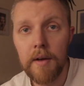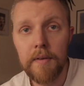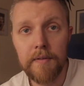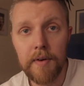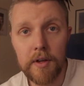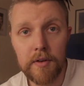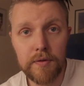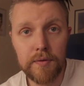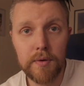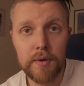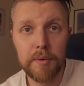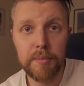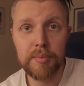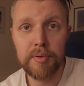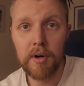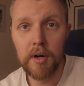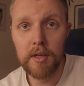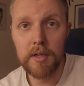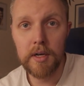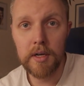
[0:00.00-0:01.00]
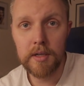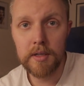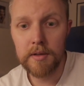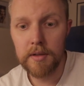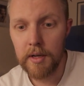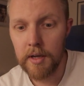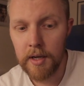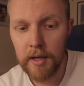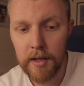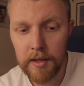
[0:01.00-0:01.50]
thanks for the product
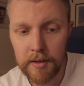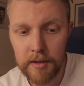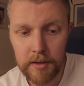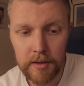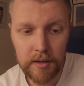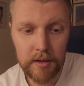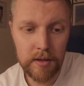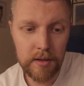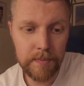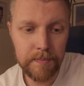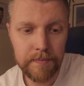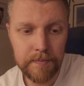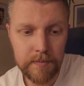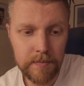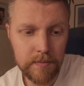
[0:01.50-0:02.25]
and uh,